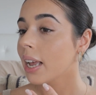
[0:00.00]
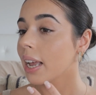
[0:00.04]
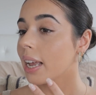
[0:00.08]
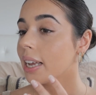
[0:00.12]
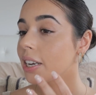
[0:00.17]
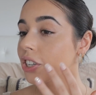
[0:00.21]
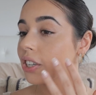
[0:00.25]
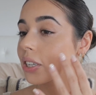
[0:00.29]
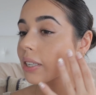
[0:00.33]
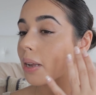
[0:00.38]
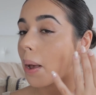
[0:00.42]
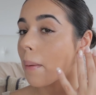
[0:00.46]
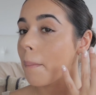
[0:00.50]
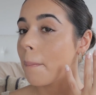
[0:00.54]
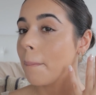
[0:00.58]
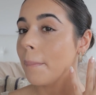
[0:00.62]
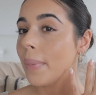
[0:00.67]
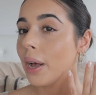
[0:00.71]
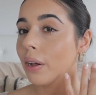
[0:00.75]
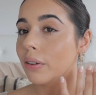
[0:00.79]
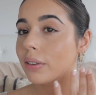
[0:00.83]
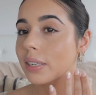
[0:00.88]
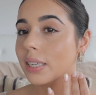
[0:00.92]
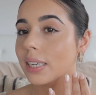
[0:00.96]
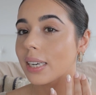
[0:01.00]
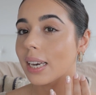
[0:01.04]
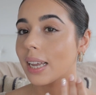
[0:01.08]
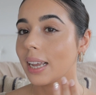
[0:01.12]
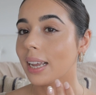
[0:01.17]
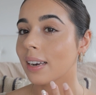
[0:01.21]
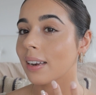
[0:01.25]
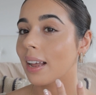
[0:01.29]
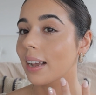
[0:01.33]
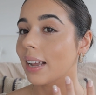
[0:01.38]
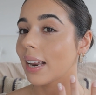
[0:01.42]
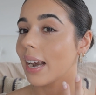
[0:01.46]
It just melted
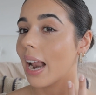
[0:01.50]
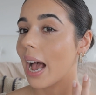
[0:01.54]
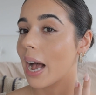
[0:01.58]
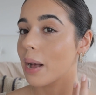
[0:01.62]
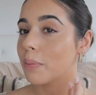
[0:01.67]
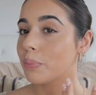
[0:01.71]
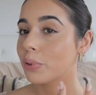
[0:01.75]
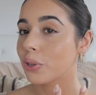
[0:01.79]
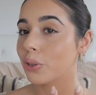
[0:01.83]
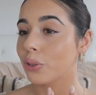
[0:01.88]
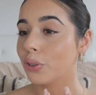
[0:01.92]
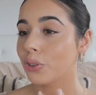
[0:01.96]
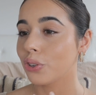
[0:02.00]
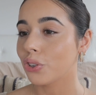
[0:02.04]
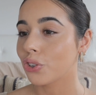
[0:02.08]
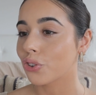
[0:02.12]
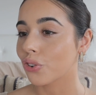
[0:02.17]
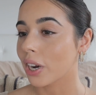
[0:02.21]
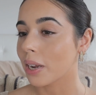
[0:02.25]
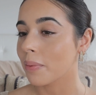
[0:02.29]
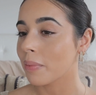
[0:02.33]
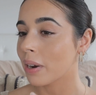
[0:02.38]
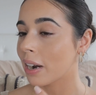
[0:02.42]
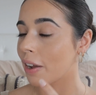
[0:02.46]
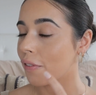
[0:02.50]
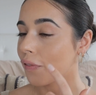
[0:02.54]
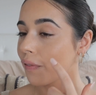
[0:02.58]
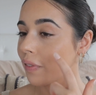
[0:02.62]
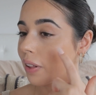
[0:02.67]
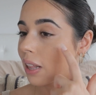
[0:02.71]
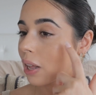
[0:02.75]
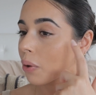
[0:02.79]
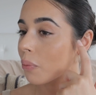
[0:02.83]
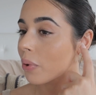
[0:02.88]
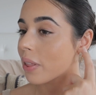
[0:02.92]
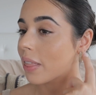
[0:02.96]
in like an absolute dream, and I
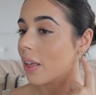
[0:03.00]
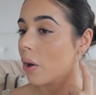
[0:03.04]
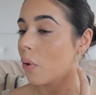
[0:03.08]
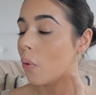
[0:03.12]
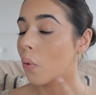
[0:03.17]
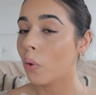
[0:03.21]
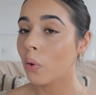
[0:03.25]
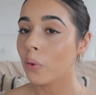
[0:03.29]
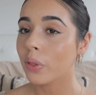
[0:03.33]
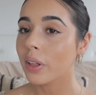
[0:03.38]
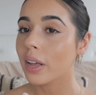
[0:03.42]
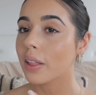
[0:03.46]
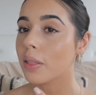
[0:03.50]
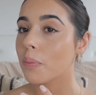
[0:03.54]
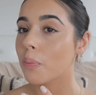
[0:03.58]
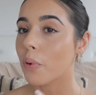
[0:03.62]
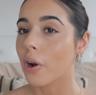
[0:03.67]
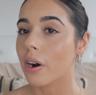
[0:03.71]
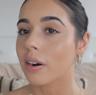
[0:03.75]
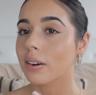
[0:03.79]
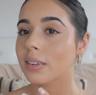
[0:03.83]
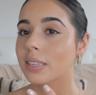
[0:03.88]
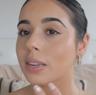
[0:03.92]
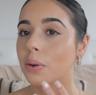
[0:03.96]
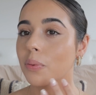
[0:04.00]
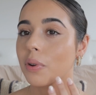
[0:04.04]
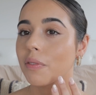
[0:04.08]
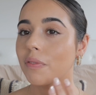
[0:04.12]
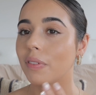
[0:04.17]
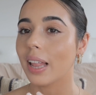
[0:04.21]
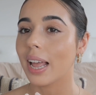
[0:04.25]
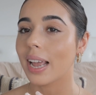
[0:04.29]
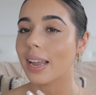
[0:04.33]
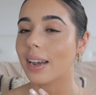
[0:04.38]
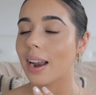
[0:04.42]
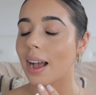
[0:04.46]
feel like with all the other products that we've
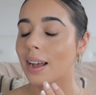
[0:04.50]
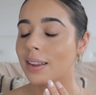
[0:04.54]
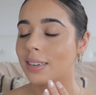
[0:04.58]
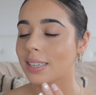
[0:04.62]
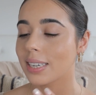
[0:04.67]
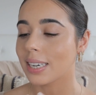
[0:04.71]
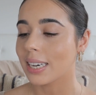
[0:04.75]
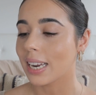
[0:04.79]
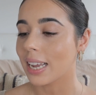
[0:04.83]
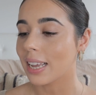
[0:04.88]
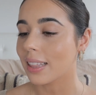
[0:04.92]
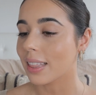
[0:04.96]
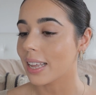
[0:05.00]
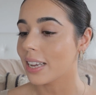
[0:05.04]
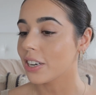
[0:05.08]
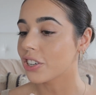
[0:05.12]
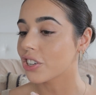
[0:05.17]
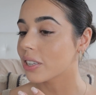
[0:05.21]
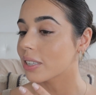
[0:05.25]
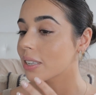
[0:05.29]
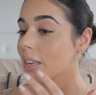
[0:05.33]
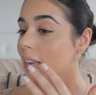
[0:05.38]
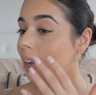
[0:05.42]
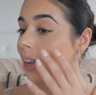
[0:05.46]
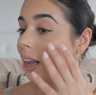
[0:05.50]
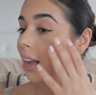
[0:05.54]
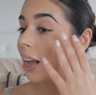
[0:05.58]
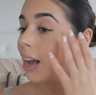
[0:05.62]
laid underneath, it just